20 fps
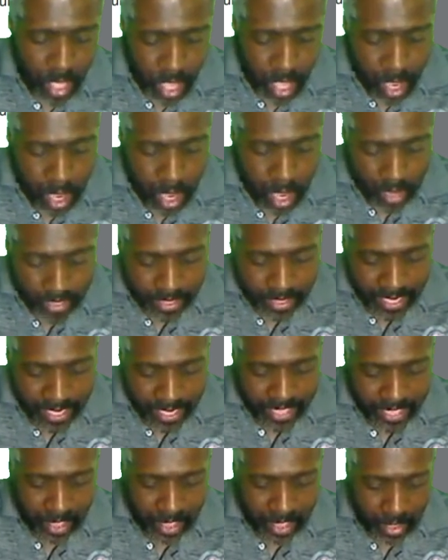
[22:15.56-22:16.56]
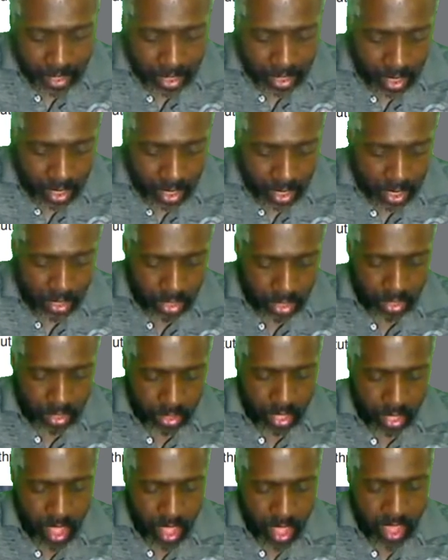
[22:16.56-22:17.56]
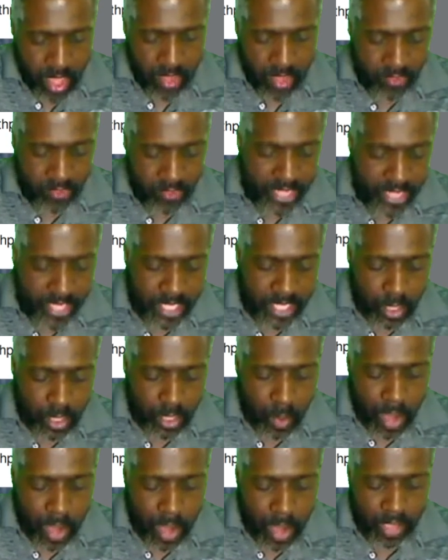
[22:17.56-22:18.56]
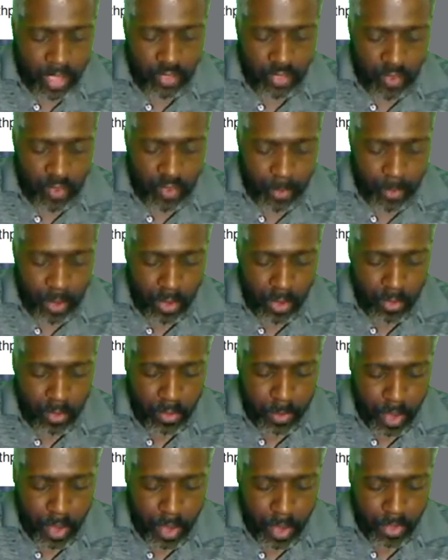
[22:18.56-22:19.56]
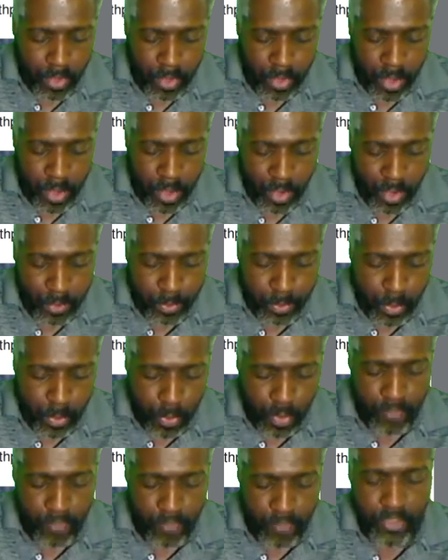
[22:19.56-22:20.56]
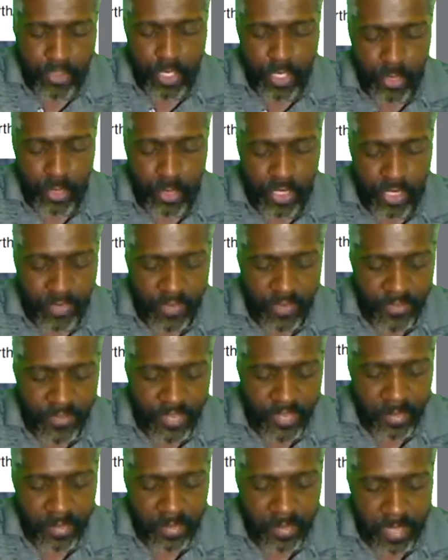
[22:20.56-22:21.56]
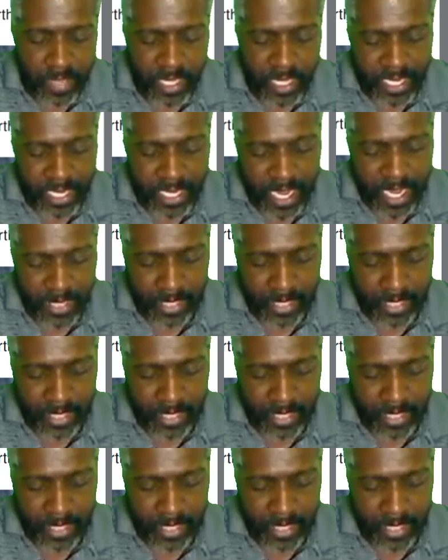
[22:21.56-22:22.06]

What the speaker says: Our next article: Visa acquires Ripple partner Earthport for $250 million.